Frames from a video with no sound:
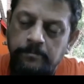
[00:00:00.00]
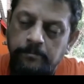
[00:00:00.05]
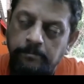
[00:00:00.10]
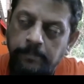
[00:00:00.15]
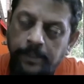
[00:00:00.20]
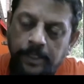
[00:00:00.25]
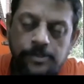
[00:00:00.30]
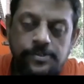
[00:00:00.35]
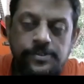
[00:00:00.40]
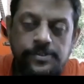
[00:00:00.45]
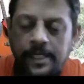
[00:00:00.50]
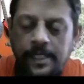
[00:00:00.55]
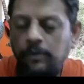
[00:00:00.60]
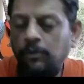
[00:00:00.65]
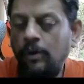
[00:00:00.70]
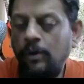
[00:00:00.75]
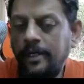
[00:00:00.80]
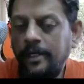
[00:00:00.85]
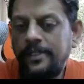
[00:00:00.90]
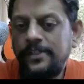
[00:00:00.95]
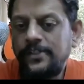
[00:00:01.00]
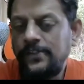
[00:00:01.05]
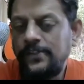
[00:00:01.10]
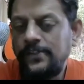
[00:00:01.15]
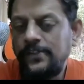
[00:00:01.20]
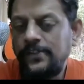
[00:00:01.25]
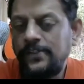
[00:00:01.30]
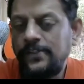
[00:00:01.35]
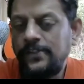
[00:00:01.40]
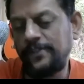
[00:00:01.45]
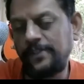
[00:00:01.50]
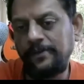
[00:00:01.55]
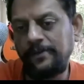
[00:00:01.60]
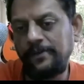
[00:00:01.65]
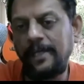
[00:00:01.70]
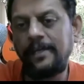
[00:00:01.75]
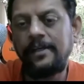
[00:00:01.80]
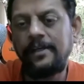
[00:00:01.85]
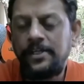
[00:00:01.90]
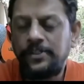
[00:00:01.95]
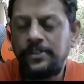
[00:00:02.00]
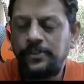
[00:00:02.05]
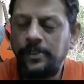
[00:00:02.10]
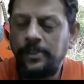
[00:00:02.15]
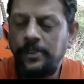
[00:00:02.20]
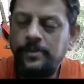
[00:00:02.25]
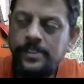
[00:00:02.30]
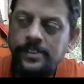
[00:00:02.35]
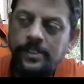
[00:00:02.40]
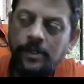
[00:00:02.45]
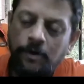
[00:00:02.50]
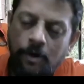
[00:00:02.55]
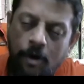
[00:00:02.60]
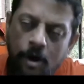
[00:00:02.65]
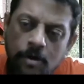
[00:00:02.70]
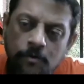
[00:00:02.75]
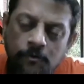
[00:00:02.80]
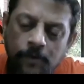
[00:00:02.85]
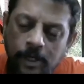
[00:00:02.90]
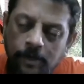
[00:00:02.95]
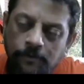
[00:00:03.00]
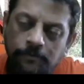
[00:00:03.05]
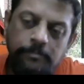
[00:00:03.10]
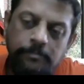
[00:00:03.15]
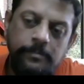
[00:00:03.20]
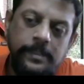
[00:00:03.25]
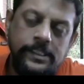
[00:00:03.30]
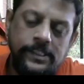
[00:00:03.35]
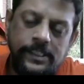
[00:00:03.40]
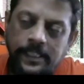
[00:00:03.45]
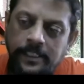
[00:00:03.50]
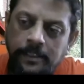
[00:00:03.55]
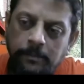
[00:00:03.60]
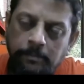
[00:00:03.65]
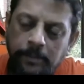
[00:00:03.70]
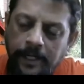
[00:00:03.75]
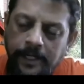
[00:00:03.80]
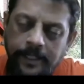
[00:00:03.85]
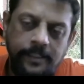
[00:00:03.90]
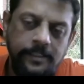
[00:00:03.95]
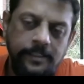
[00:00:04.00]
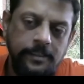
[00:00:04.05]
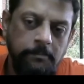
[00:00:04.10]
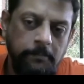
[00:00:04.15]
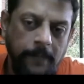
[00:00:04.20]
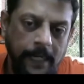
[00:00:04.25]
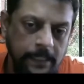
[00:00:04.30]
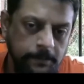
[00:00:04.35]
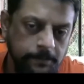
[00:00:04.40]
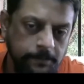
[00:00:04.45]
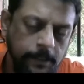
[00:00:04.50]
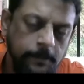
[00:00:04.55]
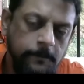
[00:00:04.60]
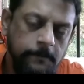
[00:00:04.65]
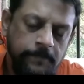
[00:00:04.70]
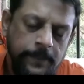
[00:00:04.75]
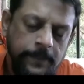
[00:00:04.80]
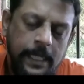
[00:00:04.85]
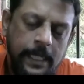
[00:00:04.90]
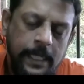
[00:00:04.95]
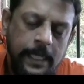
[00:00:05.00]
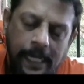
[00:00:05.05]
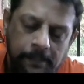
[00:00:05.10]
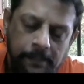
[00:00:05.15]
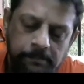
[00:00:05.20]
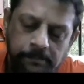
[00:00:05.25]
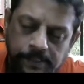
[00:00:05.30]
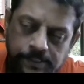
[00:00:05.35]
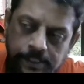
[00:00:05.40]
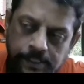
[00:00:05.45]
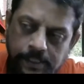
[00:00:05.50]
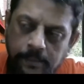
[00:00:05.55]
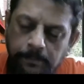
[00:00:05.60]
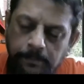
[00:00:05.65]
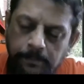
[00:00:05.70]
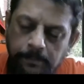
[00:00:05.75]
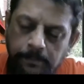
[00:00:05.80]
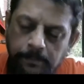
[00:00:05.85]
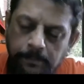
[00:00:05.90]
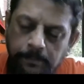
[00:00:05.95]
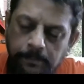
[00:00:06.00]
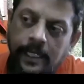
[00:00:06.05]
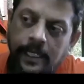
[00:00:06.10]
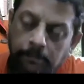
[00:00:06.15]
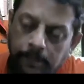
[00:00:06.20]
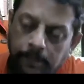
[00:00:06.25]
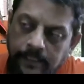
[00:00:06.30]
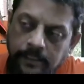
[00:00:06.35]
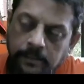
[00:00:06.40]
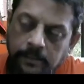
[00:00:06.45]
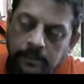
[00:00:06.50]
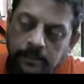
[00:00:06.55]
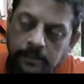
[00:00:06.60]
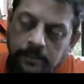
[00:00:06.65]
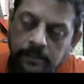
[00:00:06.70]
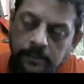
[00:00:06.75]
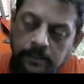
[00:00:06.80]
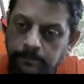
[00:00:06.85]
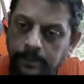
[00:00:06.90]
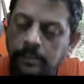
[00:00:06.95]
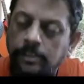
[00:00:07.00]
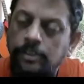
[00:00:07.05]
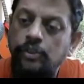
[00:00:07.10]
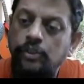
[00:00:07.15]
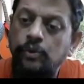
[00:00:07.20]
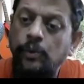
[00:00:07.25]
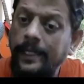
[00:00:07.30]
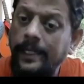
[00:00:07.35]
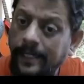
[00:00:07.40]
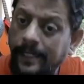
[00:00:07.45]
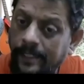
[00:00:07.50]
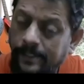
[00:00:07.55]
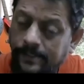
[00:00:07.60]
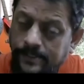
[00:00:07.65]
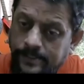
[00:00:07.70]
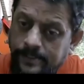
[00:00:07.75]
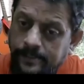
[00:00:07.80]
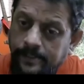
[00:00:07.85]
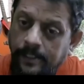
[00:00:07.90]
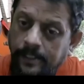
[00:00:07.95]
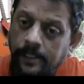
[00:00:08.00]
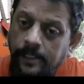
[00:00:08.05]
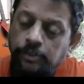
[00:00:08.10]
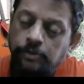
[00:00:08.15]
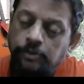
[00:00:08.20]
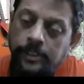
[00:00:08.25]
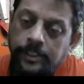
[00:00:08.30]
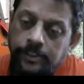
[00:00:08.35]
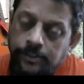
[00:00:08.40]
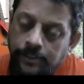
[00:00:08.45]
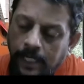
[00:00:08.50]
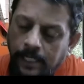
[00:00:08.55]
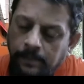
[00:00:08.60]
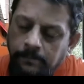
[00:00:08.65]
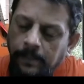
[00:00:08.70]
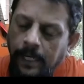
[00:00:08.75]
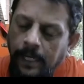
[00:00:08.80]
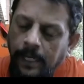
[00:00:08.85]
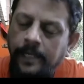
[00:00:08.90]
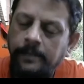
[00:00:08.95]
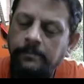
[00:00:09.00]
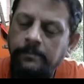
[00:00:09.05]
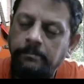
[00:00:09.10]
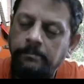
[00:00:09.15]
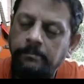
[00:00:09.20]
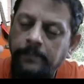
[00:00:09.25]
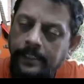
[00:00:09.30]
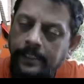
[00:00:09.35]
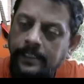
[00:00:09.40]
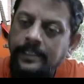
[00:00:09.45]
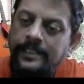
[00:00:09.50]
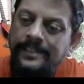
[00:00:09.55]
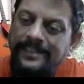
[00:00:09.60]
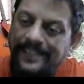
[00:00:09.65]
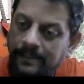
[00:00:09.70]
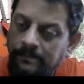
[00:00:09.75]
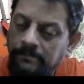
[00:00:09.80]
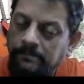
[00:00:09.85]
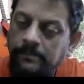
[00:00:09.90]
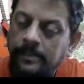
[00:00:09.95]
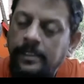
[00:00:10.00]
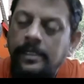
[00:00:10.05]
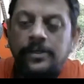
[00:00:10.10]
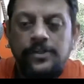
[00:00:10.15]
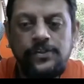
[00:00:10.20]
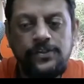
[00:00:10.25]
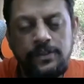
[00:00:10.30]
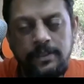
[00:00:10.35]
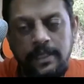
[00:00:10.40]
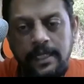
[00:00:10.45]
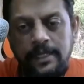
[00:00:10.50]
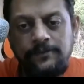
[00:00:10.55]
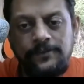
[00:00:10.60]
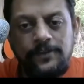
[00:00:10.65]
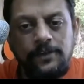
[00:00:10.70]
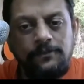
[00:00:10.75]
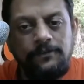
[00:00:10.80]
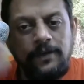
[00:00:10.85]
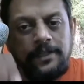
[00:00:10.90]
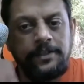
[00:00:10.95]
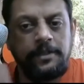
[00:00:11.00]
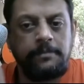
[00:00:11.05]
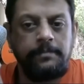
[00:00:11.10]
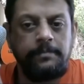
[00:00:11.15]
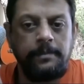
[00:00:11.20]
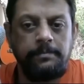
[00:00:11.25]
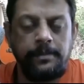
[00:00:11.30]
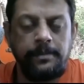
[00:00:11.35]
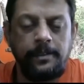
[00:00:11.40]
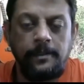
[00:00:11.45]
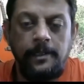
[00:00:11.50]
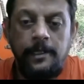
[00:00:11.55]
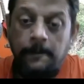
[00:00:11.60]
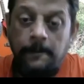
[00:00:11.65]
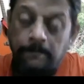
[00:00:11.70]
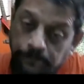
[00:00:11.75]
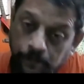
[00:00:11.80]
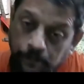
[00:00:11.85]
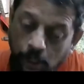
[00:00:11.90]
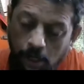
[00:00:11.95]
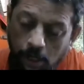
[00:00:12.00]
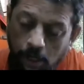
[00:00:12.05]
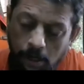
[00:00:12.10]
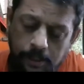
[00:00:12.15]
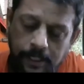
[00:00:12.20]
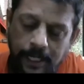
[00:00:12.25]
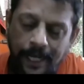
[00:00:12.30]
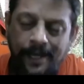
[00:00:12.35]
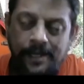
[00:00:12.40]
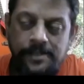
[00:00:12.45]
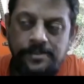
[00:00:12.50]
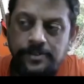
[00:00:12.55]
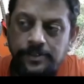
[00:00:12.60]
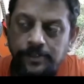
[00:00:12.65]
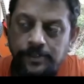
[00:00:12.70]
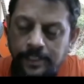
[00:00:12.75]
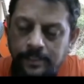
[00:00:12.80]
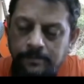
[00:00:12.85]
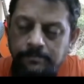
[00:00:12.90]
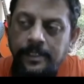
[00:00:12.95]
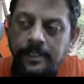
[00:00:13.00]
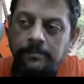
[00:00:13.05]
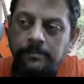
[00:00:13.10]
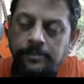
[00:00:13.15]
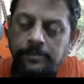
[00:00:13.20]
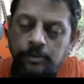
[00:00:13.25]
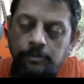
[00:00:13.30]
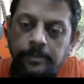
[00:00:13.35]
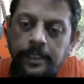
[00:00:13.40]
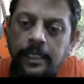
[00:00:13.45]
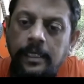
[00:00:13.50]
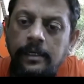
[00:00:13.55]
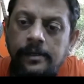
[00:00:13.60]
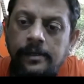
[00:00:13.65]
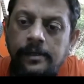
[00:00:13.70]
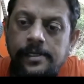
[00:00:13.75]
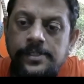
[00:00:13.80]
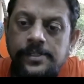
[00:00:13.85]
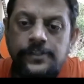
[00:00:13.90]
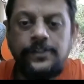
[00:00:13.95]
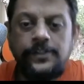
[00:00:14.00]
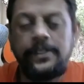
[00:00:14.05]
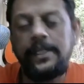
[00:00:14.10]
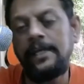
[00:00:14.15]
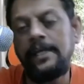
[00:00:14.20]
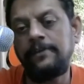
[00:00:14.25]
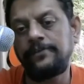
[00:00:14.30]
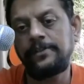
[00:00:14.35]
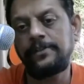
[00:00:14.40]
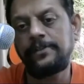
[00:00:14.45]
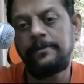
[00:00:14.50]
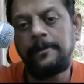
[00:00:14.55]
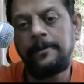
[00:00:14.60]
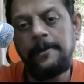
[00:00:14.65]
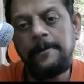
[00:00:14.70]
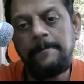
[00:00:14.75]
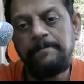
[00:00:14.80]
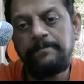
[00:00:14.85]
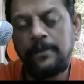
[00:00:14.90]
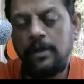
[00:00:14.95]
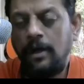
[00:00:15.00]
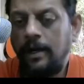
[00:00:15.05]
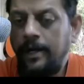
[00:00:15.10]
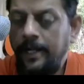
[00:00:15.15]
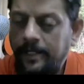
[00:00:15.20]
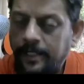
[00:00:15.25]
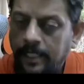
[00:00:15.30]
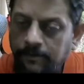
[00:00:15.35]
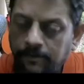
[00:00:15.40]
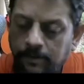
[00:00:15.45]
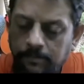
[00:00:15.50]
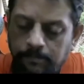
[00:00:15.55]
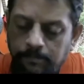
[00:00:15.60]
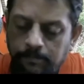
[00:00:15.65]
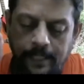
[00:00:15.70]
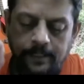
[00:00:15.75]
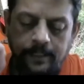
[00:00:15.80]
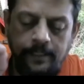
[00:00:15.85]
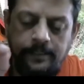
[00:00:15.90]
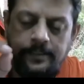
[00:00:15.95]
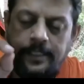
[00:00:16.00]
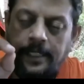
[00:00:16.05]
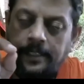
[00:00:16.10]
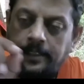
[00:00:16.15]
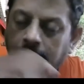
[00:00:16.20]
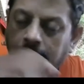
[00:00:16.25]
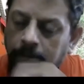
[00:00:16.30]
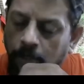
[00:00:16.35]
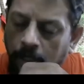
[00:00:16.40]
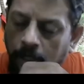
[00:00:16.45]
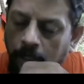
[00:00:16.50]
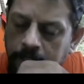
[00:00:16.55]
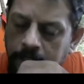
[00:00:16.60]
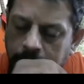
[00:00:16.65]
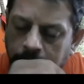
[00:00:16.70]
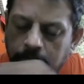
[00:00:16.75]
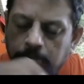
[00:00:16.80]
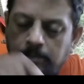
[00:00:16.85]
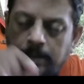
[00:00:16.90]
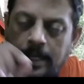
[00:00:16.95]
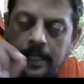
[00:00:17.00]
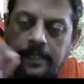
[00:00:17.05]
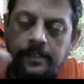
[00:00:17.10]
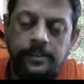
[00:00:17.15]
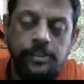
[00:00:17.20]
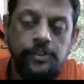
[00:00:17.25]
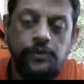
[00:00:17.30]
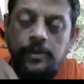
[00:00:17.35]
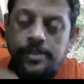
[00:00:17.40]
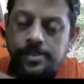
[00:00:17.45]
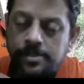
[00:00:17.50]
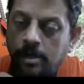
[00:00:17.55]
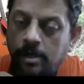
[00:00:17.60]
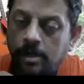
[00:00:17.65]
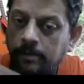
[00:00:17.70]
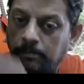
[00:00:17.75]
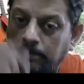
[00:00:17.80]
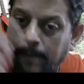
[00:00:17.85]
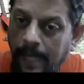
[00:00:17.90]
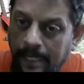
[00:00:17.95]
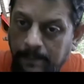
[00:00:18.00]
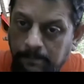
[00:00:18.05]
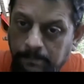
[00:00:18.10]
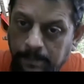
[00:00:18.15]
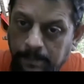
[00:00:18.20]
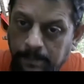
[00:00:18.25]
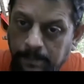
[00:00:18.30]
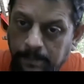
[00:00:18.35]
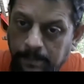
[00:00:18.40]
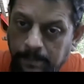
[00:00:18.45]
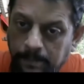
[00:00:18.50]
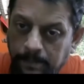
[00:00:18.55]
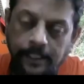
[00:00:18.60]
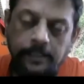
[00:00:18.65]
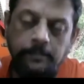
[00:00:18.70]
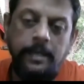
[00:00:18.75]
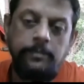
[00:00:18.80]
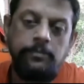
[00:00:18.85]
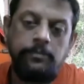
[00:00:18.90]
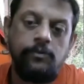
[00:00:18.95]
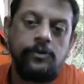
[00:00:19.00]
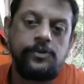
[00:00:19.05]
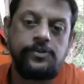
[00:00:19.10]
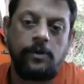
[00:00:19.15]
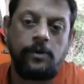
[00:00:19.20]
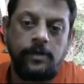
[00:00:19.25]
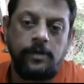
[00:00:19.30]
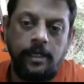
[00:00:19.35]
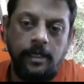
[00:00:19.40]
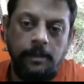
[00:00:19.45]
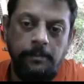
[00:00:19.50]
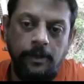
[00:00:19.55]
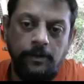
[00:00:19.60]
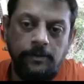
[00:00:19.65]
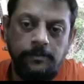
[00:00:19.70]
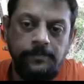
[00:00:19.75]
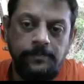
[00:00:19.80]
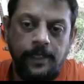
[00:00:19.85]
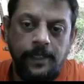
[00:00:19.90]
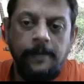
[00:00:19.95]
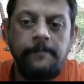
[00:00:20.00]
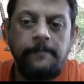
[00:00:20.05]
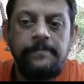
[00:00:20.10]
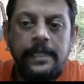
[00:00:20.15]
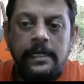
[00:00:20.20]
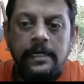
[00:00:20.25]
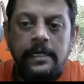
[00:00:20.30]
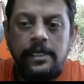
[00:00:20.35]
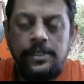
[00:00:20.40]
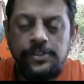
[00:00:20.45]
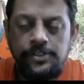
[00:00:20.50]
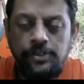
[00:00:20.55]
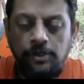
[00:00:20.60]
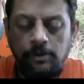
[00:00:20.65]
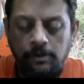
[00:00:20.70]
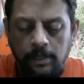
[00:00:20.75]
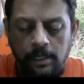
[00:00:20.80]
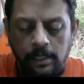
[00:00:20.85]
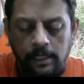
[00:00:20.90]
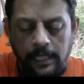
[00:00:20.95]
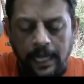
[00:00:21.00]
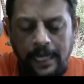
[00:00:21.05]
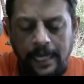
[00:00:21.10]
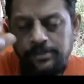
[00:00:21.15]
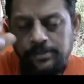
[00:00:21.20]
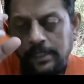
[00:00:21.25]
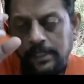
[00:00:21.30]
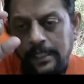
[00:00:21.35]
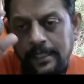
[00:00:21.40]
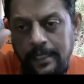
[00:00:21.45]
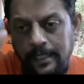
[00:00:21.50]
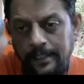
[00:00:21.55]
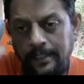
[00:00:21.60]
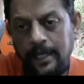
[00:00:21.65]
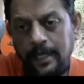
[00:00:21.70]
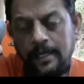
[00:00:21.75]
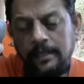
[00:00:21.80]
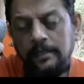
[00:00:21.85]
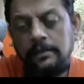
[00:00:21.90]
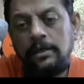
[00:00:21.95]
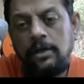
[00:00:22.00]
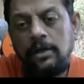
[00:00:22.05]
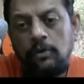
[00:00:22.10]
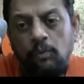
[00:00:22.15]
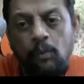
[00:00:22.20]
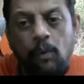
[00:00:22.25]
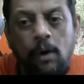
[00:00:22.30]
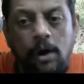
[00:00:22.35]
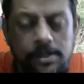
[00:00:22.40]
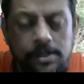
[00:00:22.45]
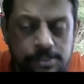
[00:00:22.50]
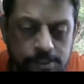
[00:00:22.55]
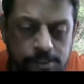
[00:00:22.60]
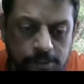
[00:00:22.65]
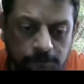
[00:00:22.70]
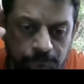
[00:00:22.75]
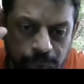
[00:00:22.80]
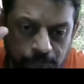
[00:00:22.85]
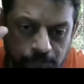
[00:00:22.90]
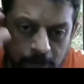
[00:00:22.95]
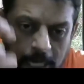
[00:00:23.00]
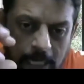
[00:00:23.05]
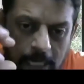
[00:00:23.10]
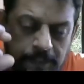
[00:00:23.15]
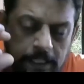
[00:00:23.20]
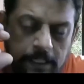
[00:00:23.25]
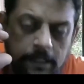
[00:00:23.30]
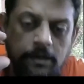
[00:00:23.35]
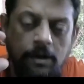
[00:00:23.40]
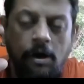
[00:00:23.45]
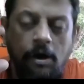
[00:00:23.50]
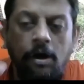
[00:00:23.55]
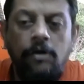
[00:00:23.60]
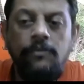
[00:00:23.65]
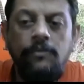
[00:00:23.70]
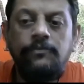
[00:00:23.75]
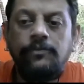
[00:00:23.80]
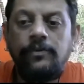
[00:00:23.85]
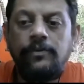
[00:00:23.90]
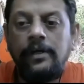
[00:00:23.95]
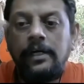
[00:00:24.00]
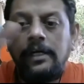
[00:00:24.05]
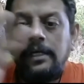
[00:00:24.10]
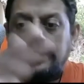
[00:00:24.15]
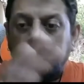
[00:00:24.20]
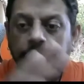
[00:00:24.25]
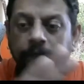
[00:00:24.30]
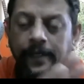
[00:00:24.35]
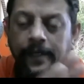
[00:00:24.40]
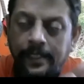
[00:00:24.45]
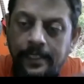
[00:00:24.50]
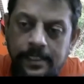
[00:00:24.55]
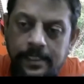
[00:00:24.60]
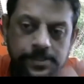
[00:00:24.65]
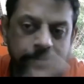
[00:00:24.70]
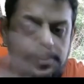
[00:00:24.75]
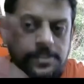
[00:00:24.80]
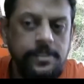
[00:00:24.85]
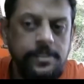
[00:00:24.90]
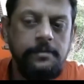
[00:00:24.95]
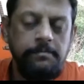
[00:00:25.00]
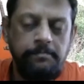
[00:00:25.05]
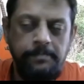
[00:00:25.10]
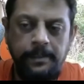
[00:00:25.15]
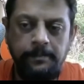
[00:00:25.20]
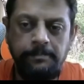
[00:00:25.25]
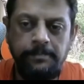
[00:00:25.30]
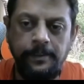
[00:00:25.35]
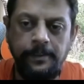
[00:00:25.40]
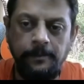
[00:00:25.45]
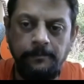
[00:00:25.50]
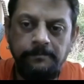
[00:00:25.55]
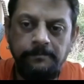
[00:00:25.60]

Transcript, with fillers: because they wanted slaves. Okay? So it was the wrong way of misinterpreting the Bible and misinterpreting and applying the Bible to a race, to a tribe, and making them slaves of other people. God has deemed them to be slaves. God had never planned like that. God had never planned. This was not black people that the Bible was talking about. Okay. So actually, Canaan was the father of the eastern people.